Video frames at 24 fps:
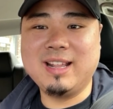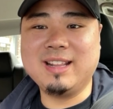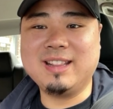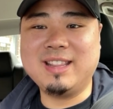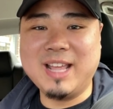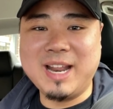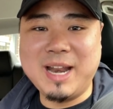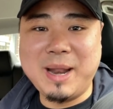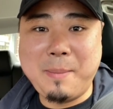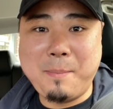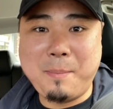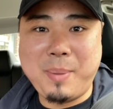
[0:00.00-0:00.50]
they
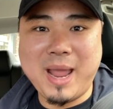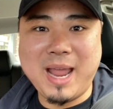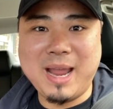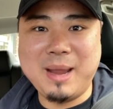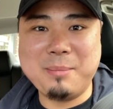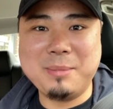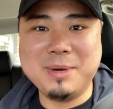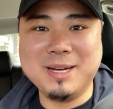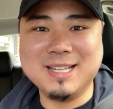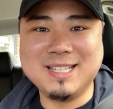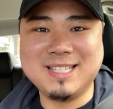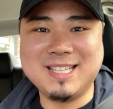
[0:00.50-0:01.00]
didn't pay
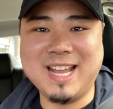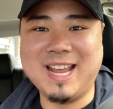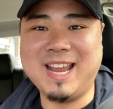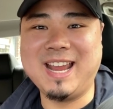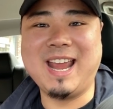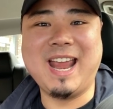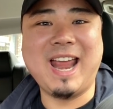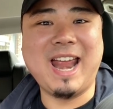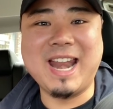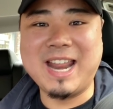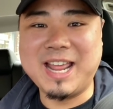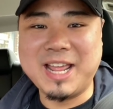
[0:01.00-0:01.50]
me to say
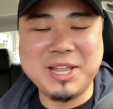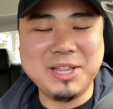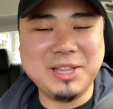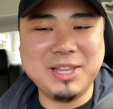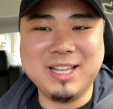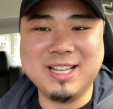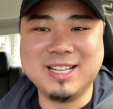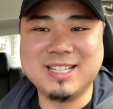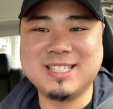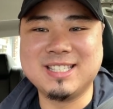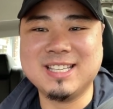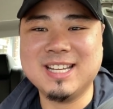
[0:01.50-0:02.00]
any of
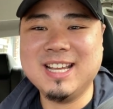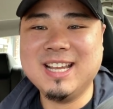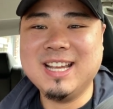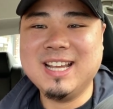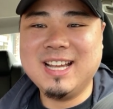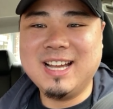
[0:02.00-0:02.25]
this.